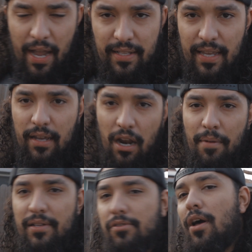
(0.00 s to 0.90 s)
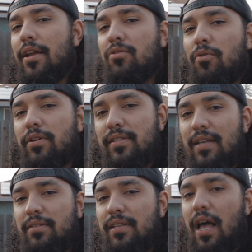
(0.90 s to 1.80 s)
I take care of my sulcata tortoises
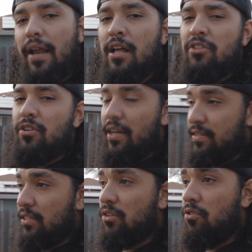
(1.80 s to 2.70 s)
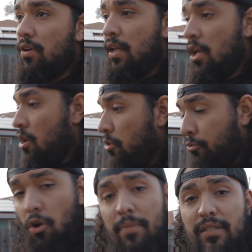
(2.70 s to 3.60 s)
outside? Do you guys disagree?
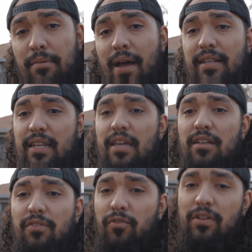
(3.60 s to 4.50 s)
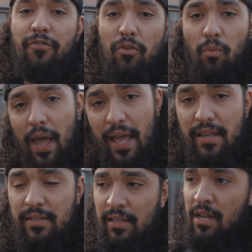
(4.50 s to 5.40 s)
Throw me some ideas for different
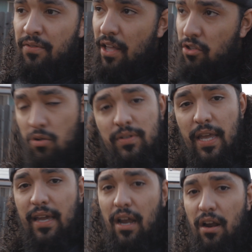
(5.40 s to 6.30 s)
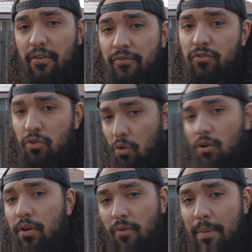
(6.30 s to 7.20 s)
ways that you take care of
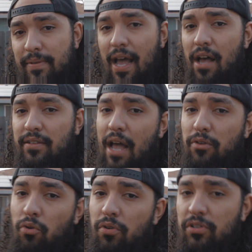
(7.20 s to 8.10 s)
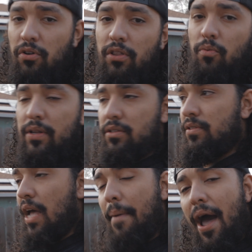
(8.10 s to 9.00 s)
your reptiles outdoors during the winter time.